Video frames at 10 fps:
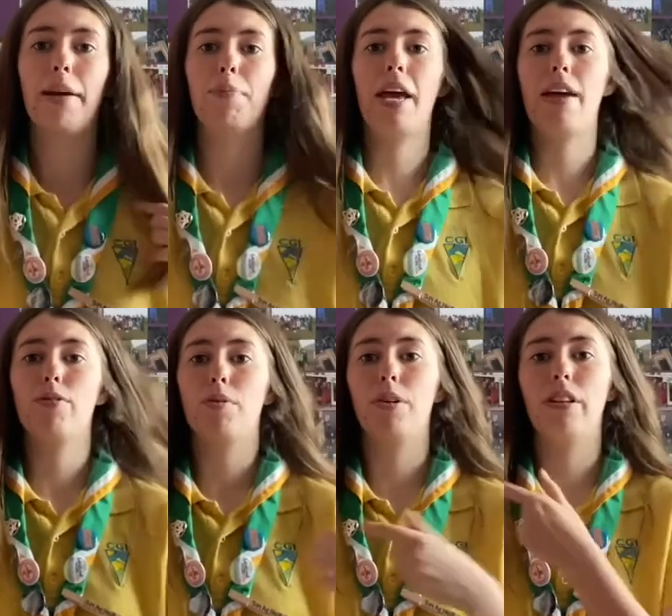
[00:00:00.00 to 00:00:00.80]

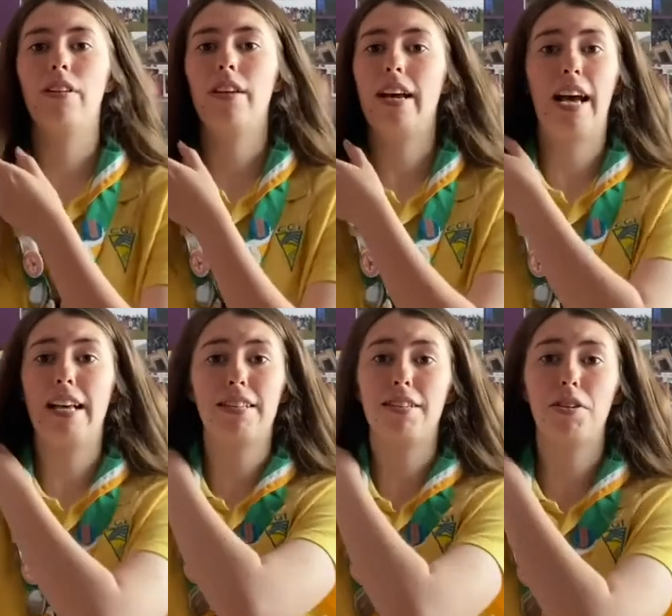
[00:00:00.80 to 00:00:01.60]
Everyone
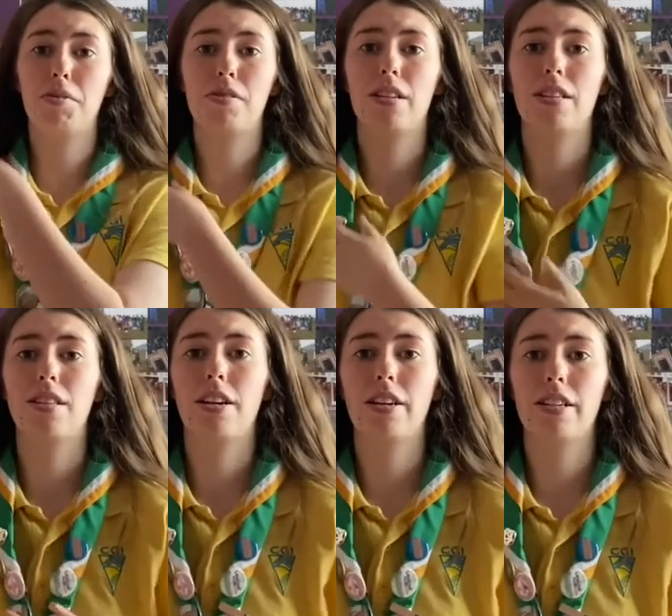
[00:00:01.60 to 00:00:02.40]
has those
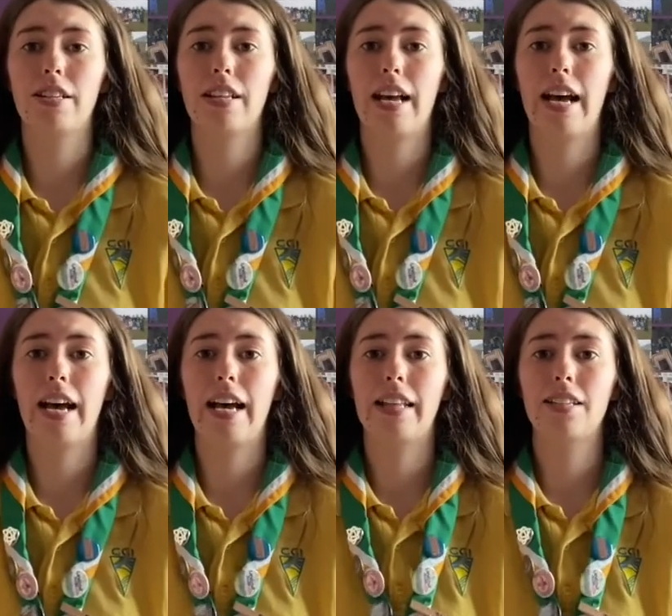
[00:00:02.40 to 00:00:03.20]
concerns,
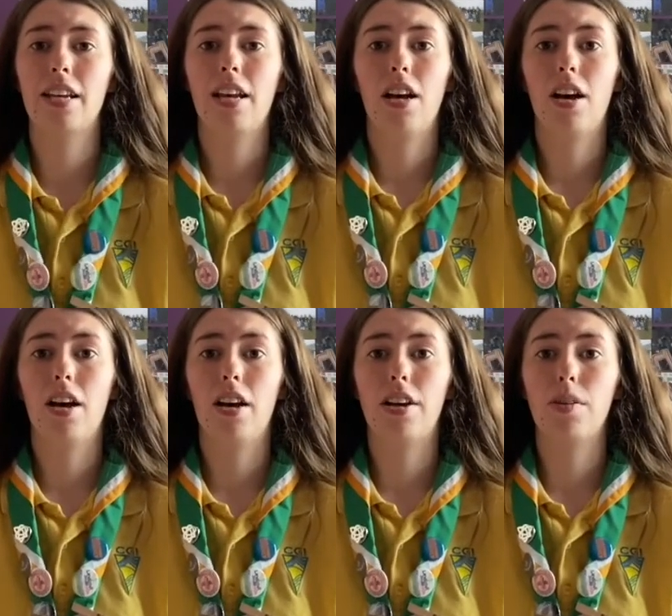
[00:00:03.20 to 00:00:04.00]
and
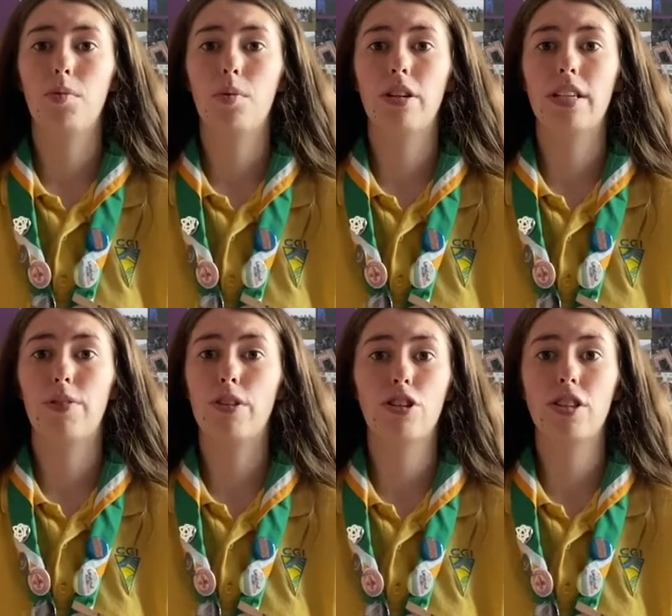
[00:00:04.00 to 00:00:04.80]
I would
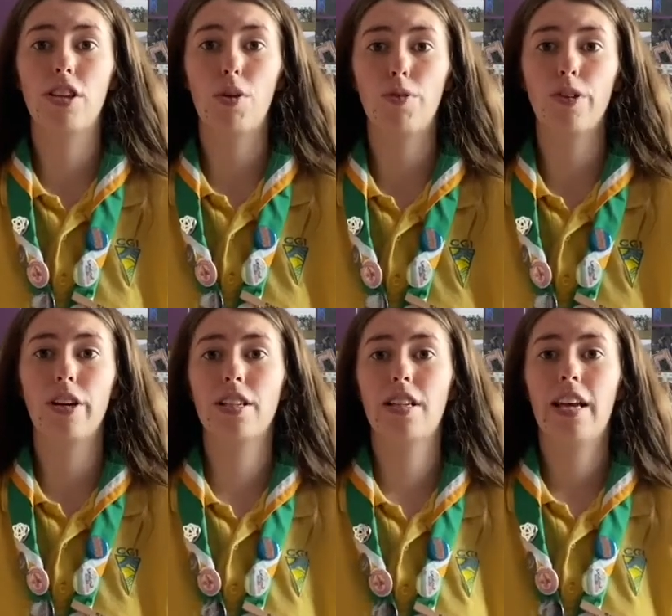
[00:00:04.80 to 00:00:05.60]
definitely just go for
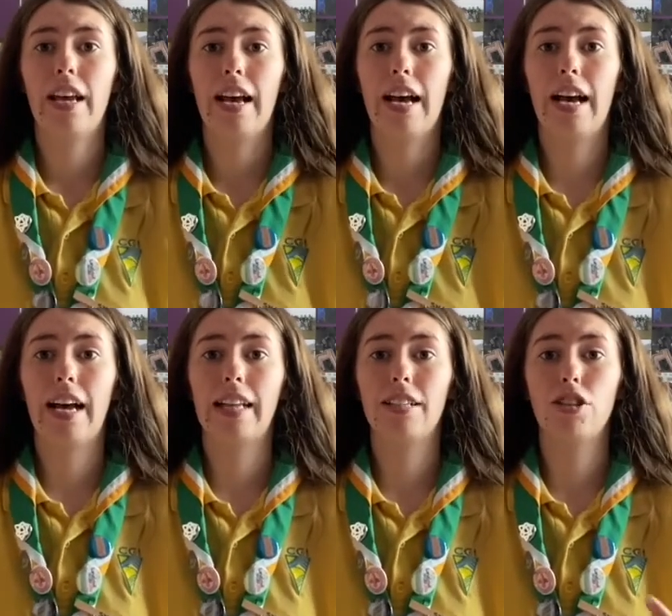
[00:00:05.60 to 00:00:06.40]
it,
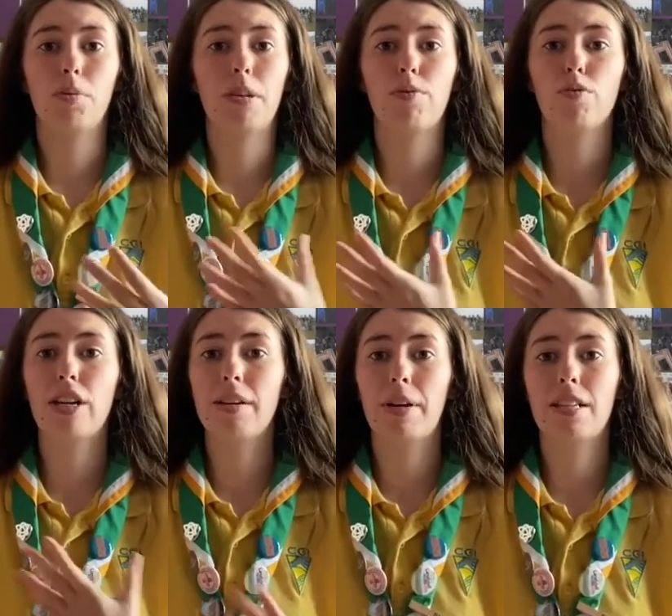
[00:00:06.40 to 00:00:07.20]
and you'll be
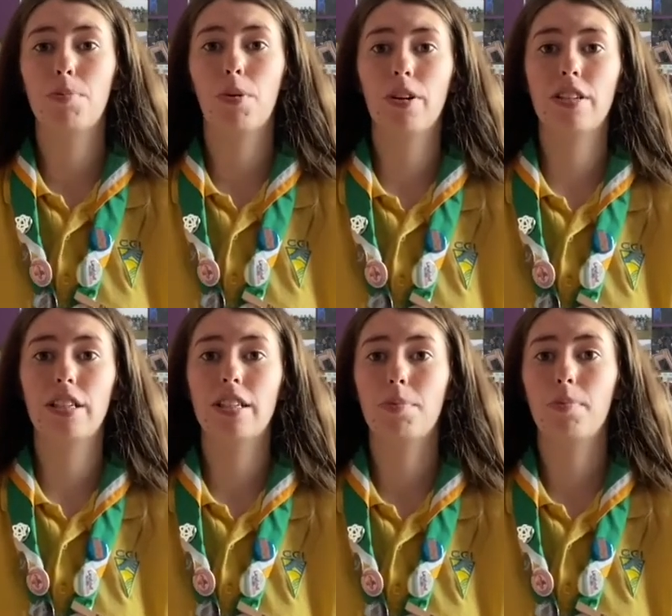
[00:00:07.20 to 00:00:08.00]
really well
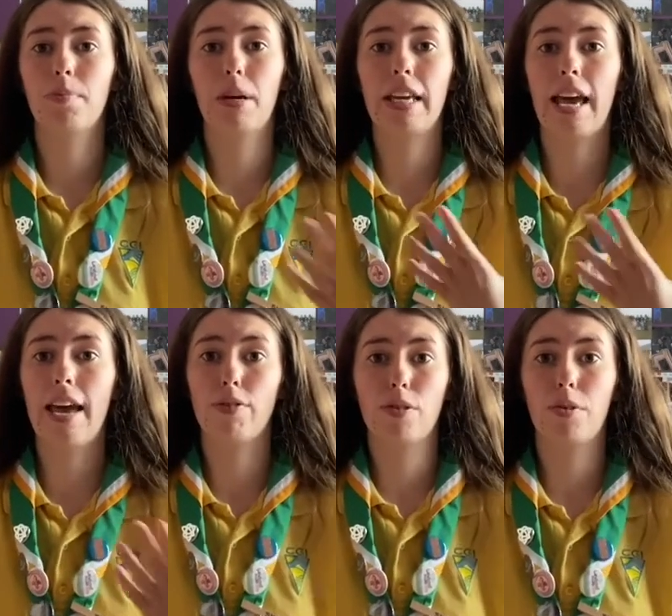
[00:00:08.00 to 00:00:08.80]
supported by
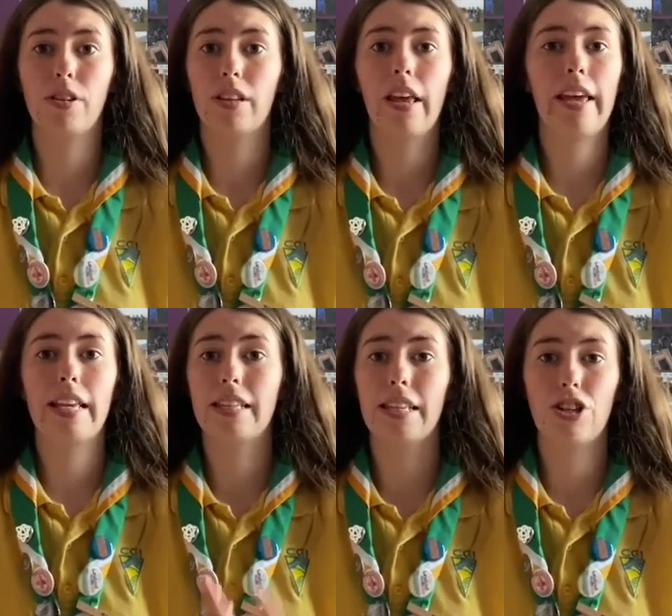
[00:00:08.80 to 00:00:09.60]
everyone in
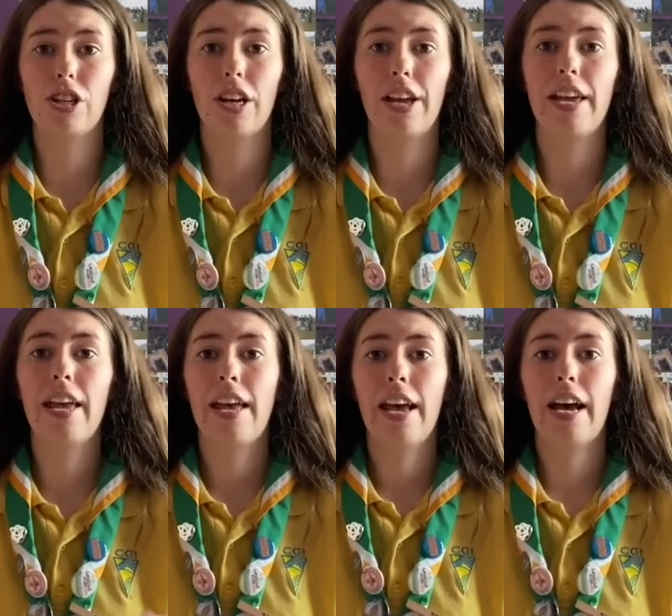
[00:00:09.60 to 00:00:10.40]
CGI,
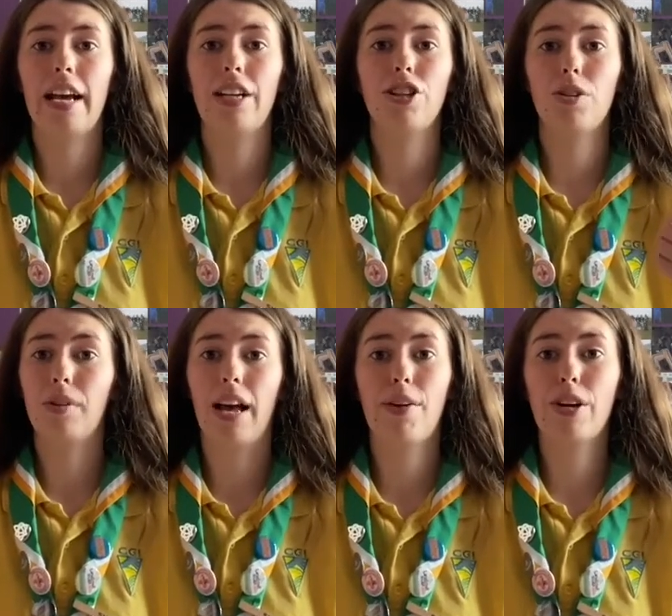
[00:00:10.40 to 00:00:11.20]
and you will
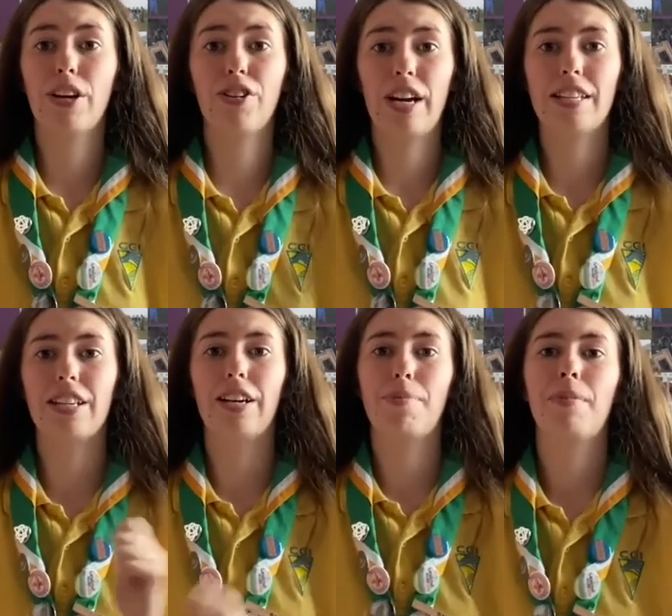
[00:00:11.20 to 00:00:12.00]
have a great
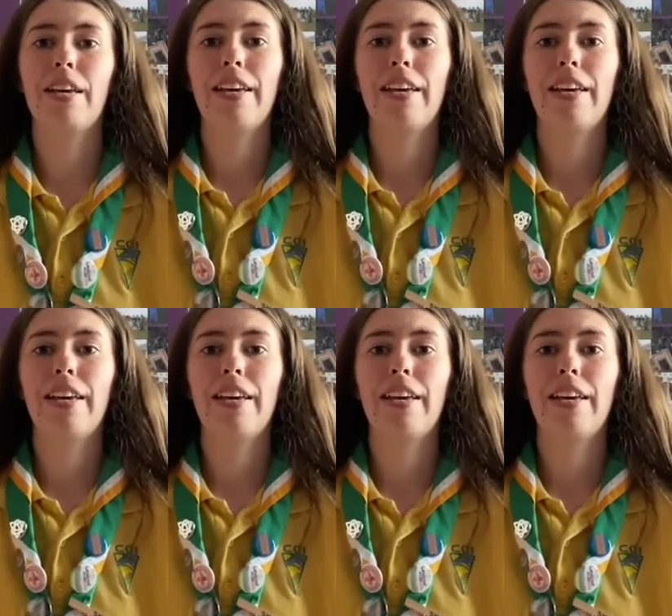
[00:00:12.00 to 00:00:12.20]
time.